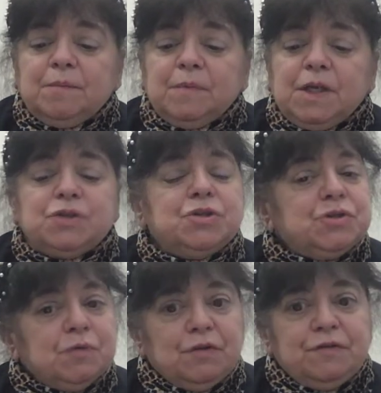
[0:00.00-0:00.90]
It's
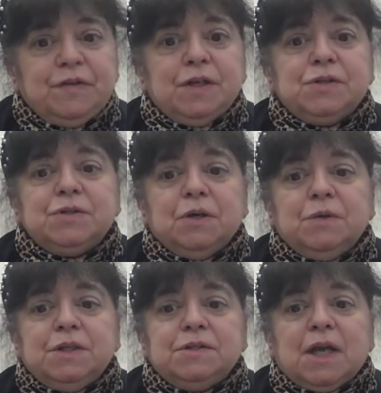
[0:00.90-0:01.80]
strophic, so
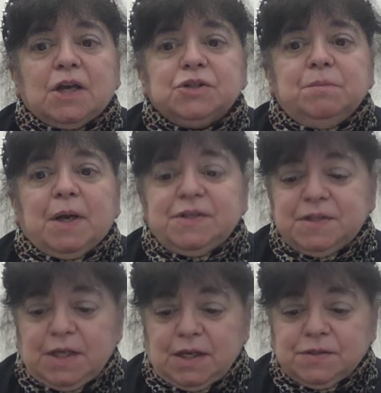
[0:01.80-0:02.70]
it's actually by
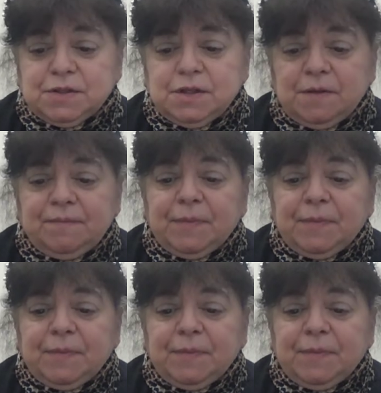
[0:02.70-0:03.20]
stanza.